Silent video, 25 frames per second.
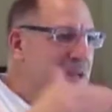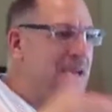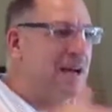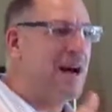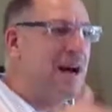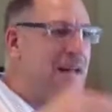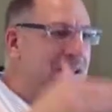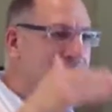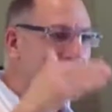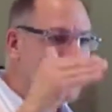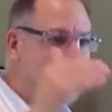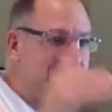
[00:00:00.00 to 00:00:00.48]

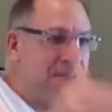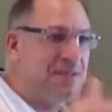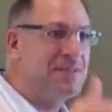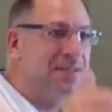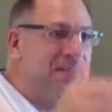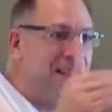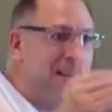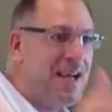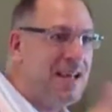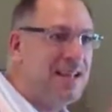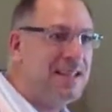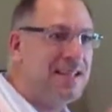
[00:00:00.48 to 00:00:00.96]
until
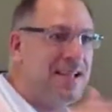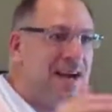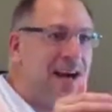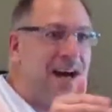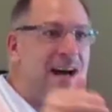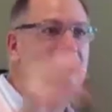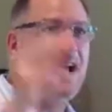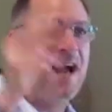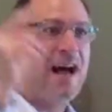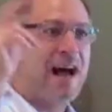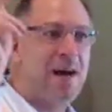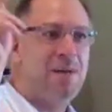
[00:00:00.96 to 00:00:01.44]
death,
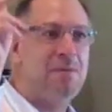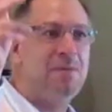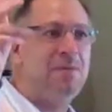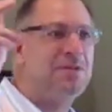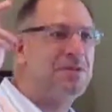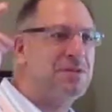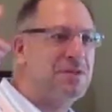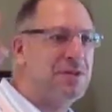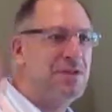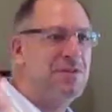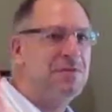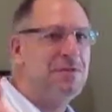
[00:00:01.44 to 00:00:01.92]
God, I will
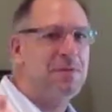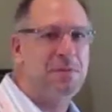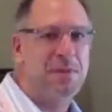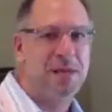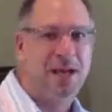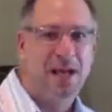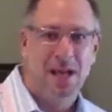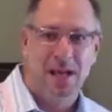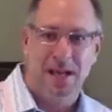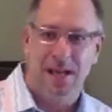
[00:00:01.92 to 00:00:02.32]
serve you